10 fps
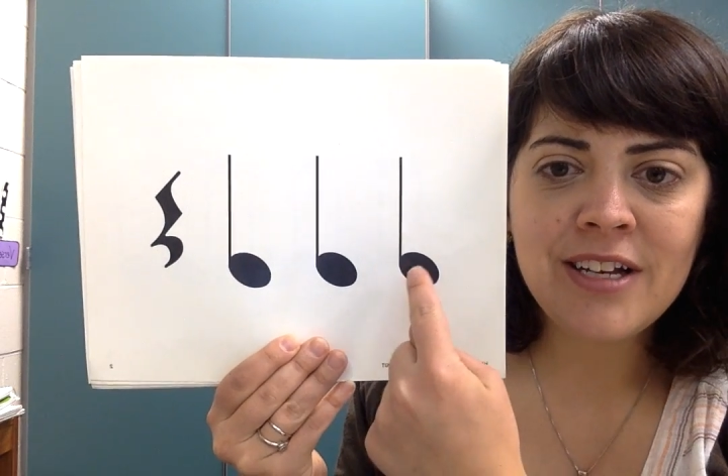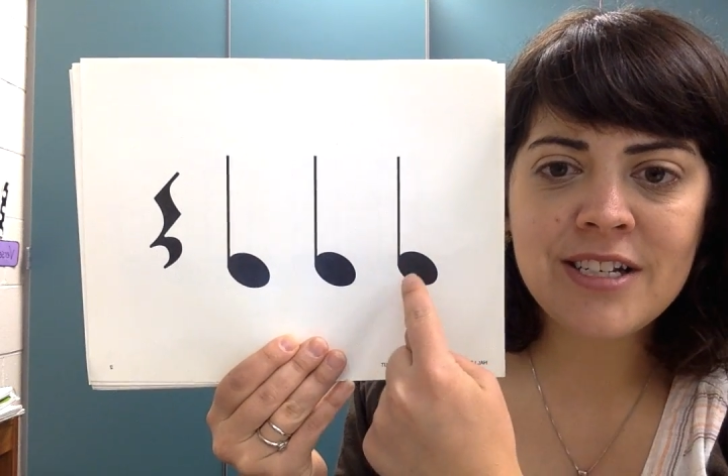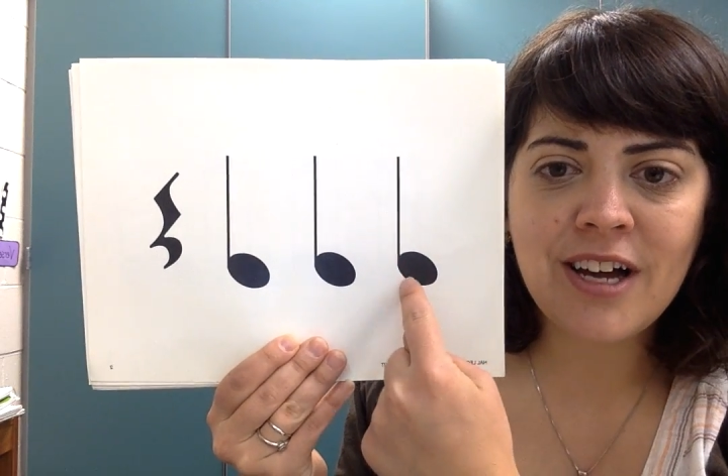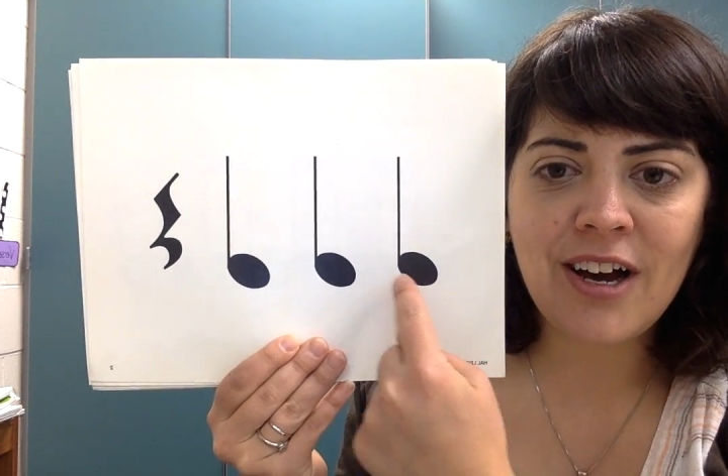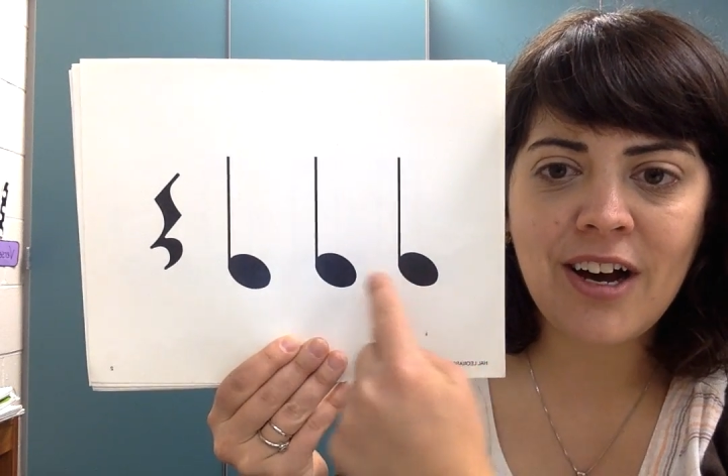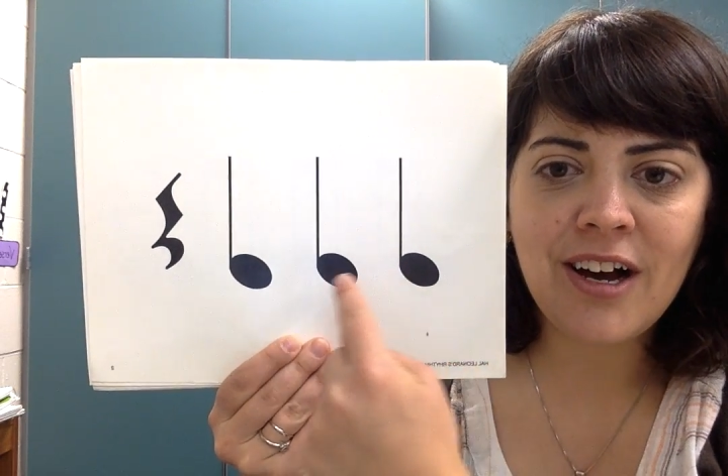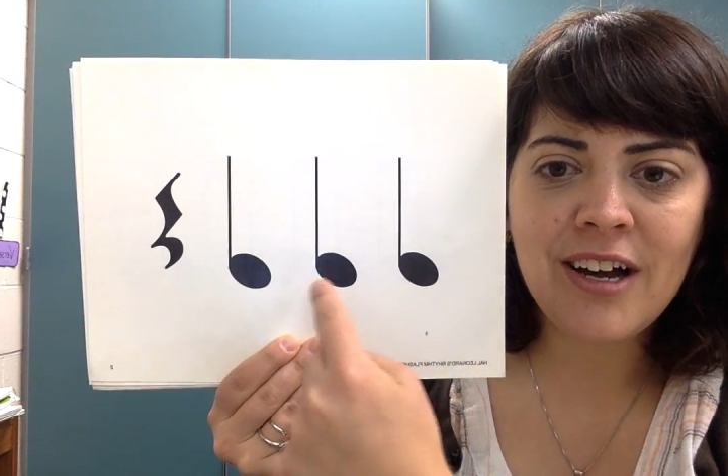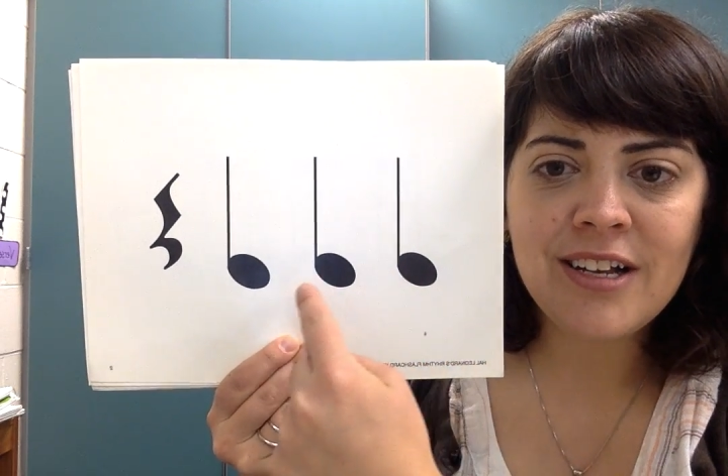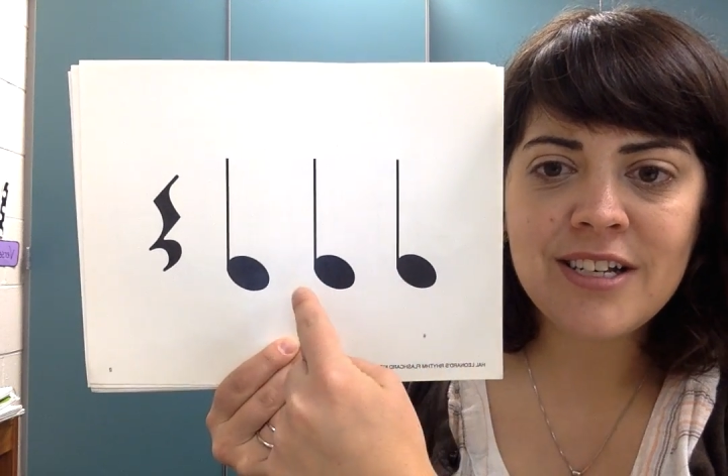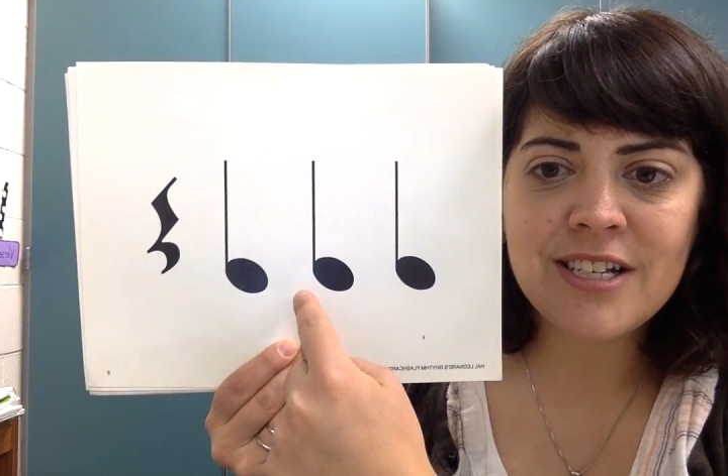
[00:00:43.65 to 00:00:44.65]
Ta,
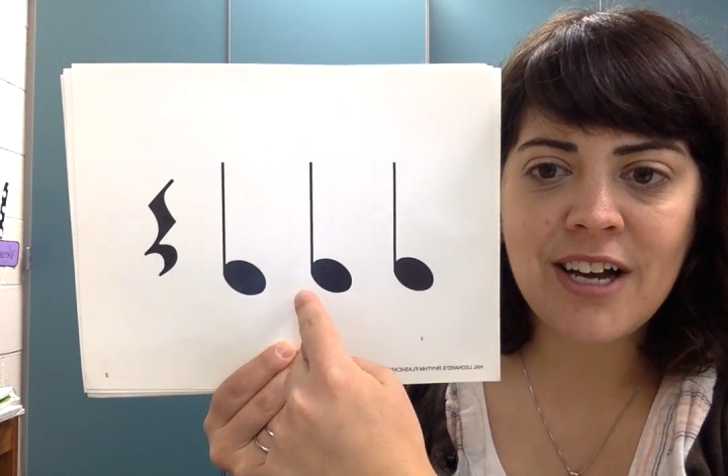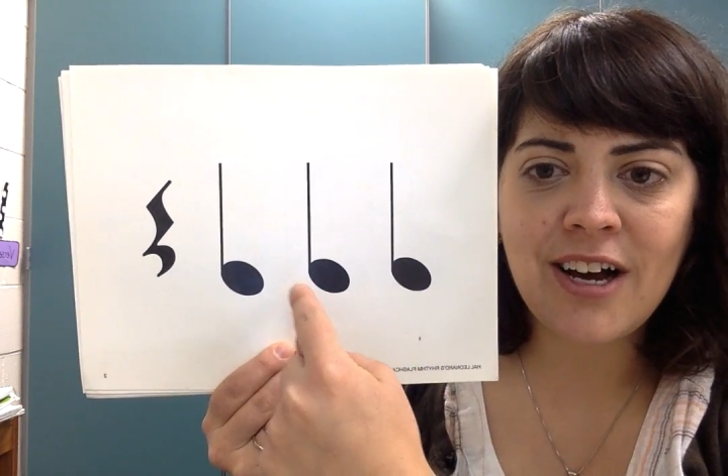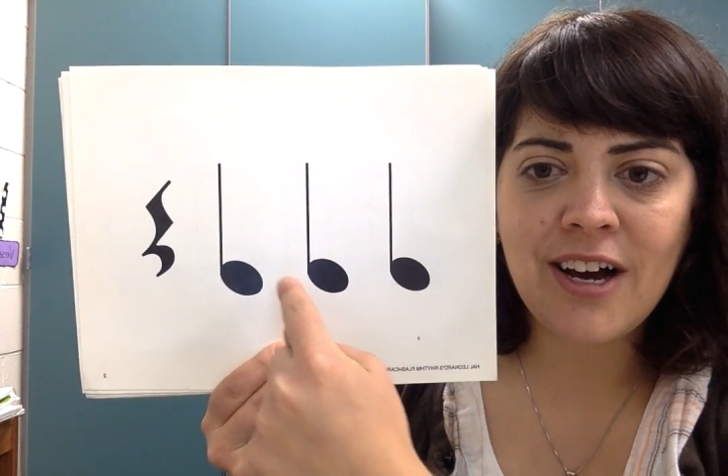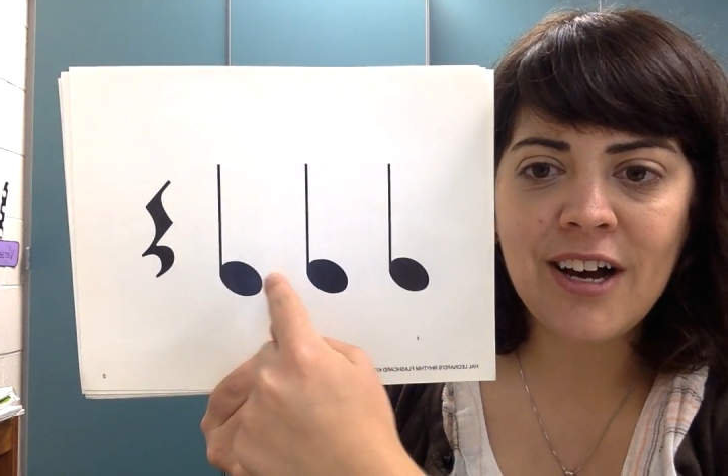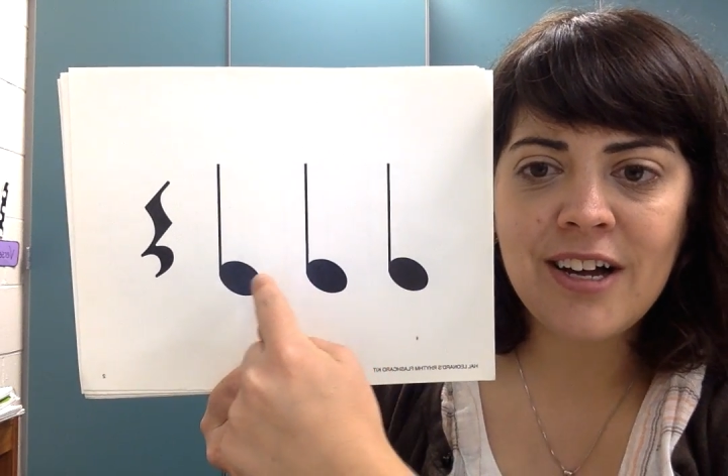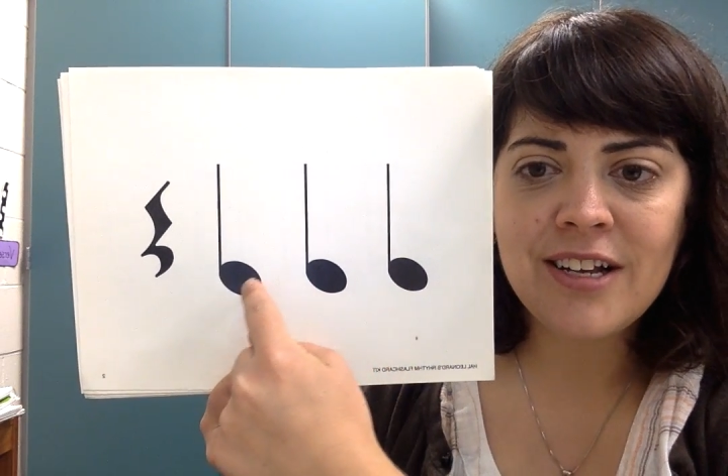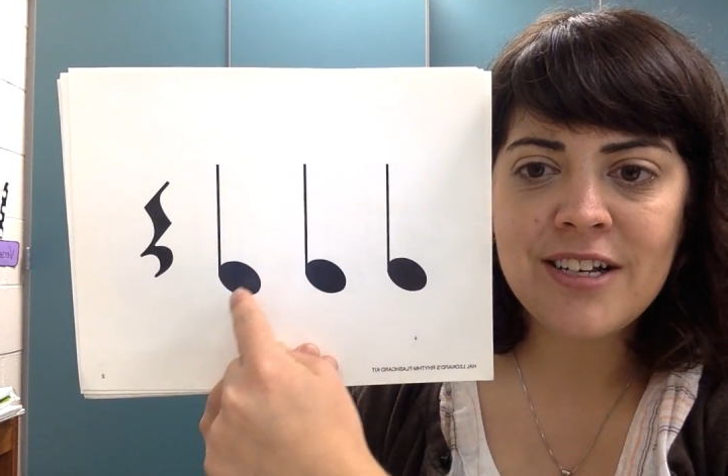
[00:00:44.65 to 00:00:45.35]
ta,